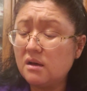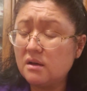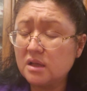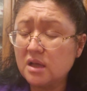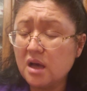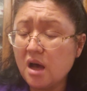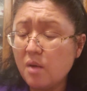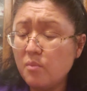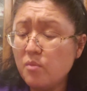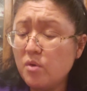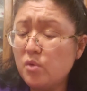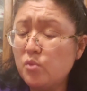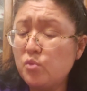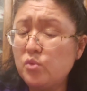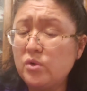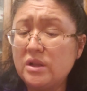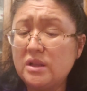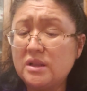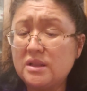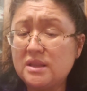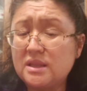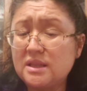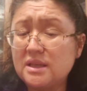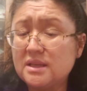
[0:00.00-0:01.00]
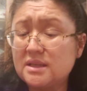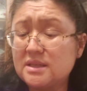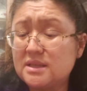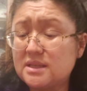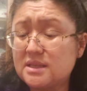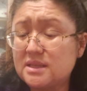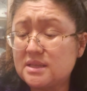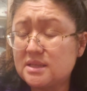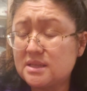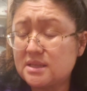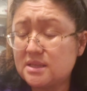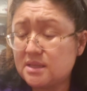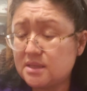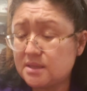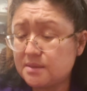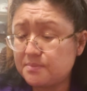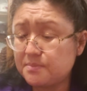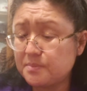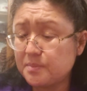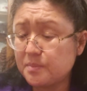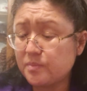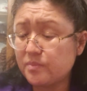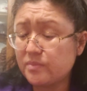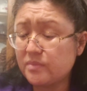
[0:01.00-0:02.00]
come up with this
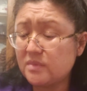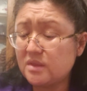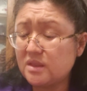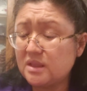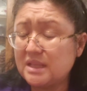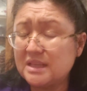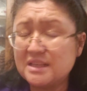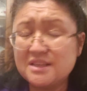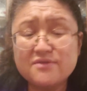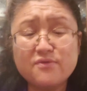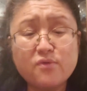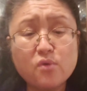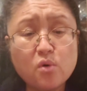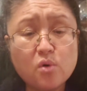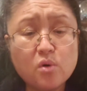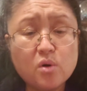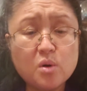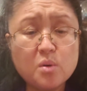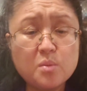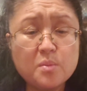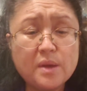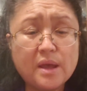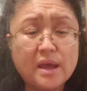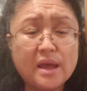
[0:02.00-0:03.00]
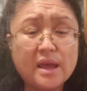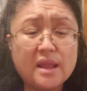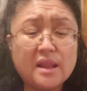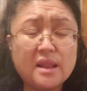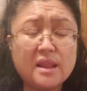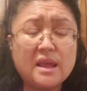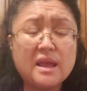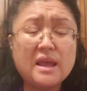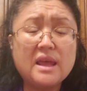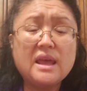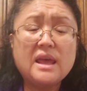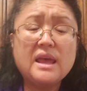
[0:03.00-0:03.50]
form and